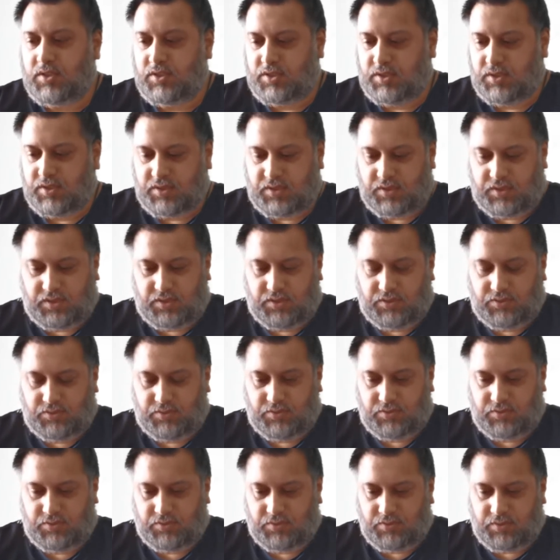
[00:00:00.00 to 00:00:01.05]
just
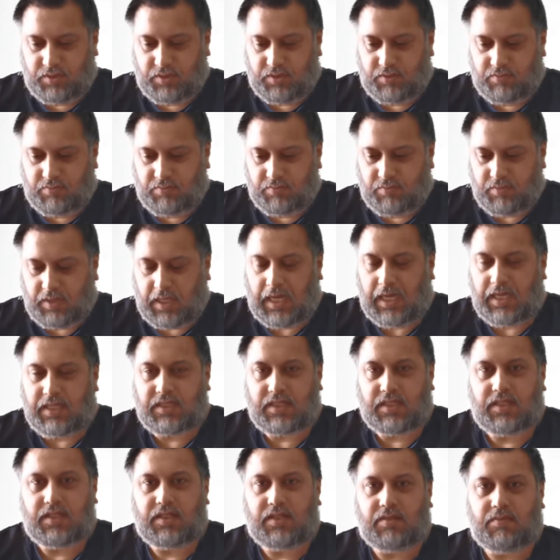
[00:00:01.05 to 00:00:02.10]
to
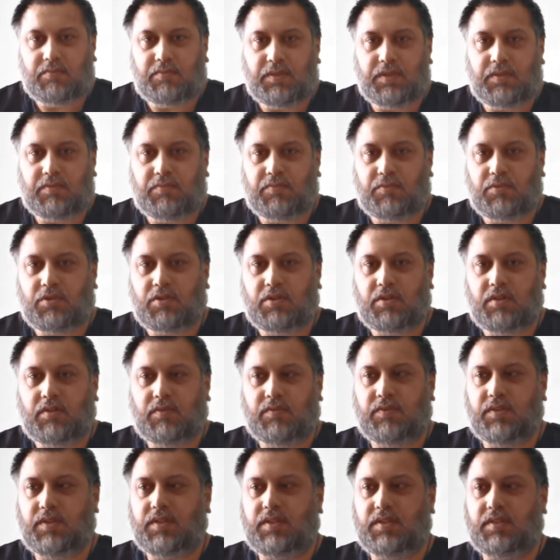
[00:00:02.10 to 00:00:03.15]
add a little bit more
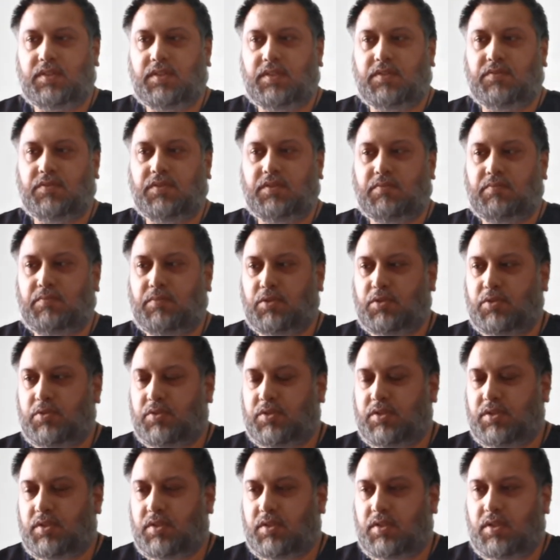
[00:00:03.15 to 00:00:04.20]
of a different
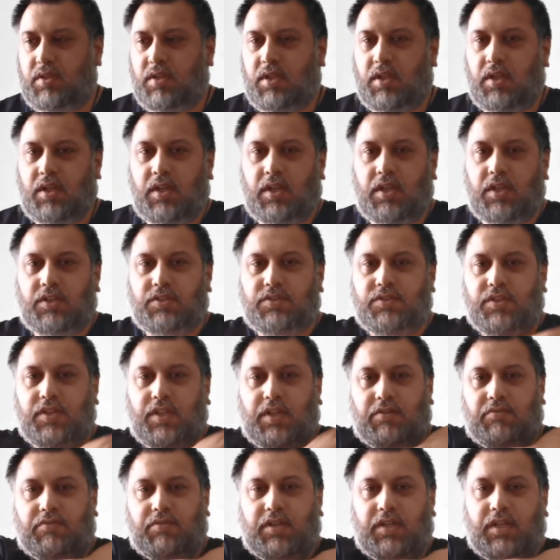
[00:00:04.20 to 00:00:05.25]
motion. So
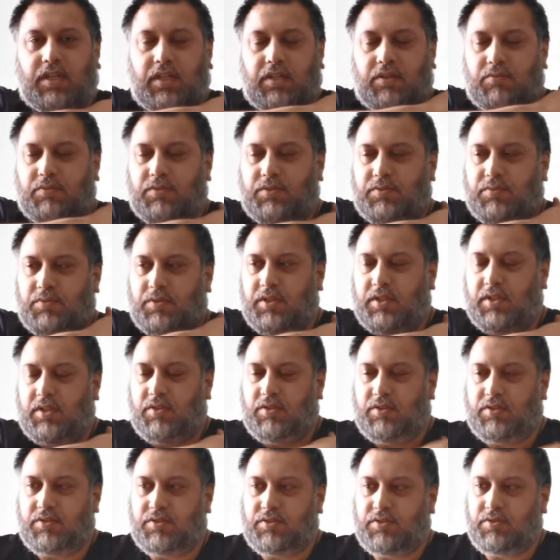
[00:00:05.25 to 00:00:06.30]
that really was
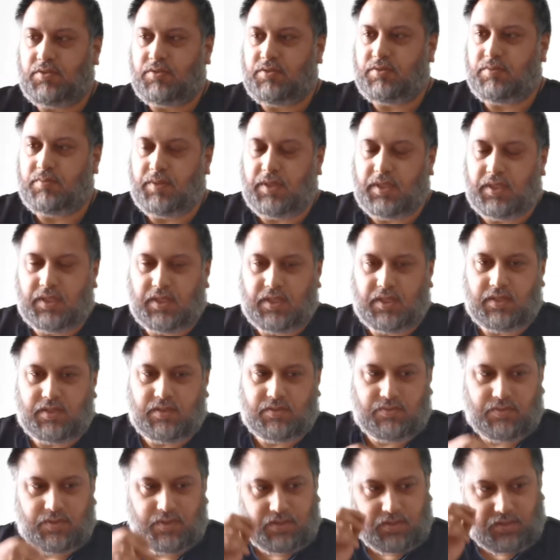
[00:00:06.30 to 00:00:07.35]
working on the shoulder. By the end
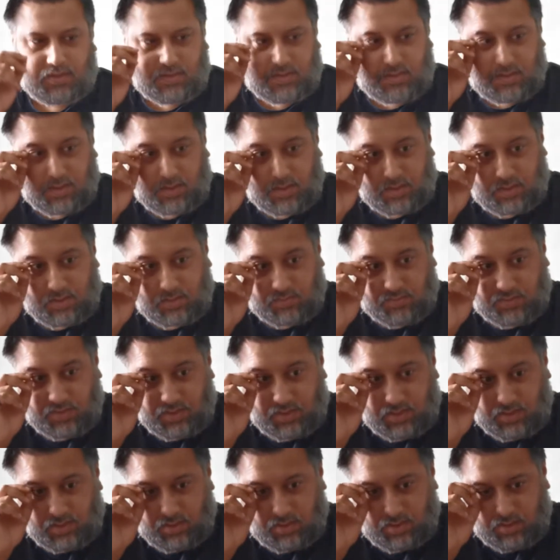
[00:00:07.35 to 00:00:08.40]
of it, it was starting to
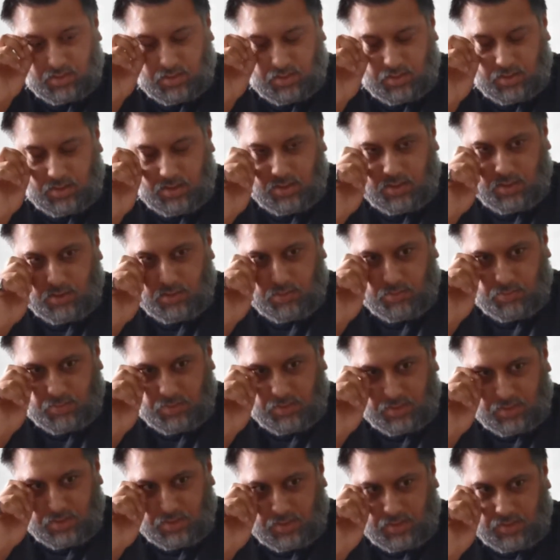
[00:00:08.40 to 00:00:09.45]
feel it.
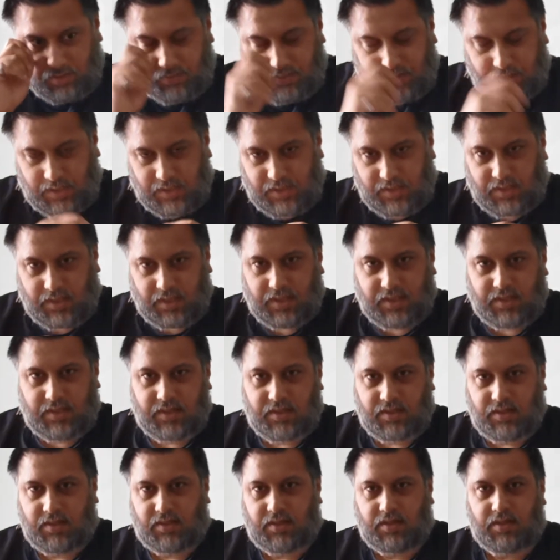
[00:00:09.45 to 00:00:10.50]
With the left hand, I had
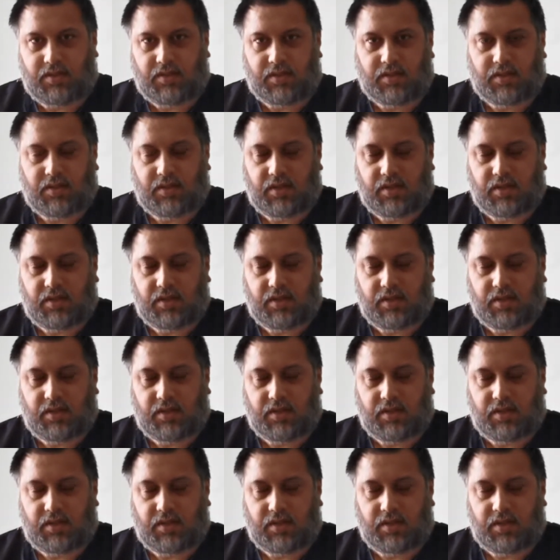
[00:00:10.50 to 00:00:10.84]
to